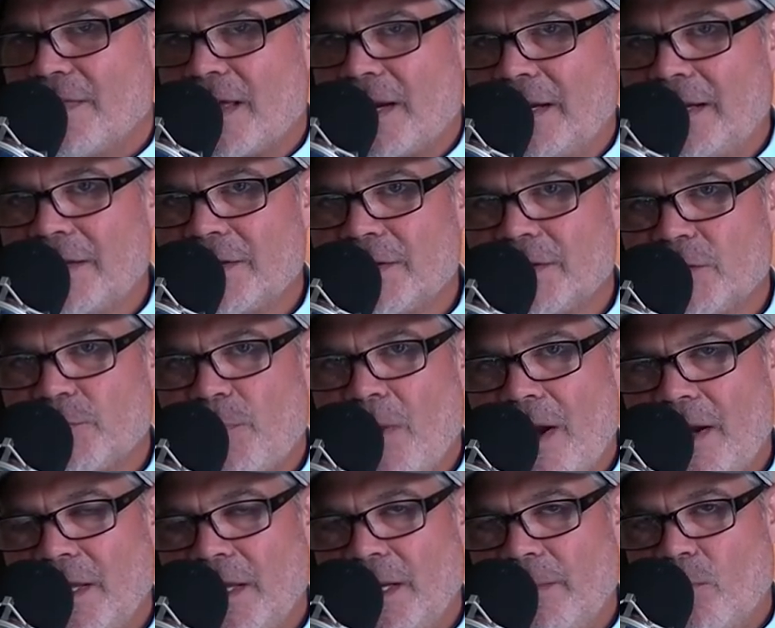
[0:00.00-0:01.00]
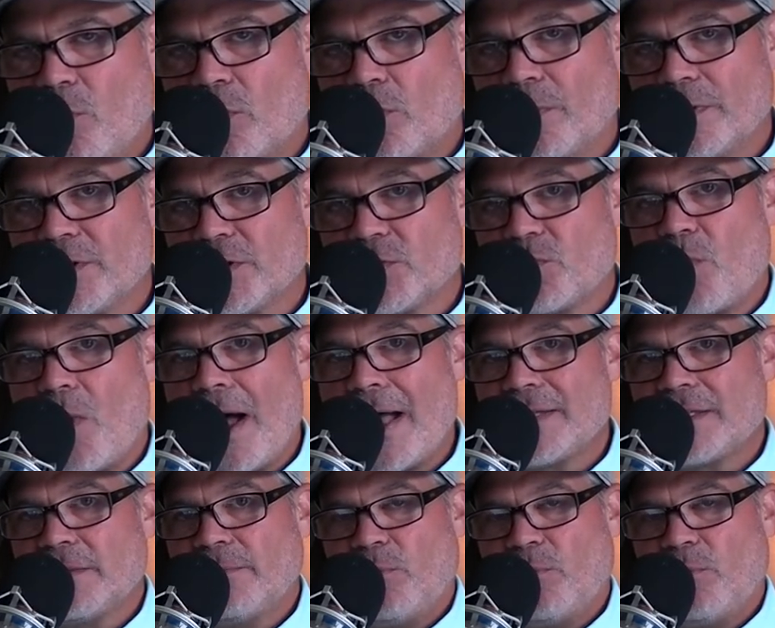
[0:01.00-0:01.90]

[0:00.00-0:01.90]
that it isn't spreading anymore, which is why it's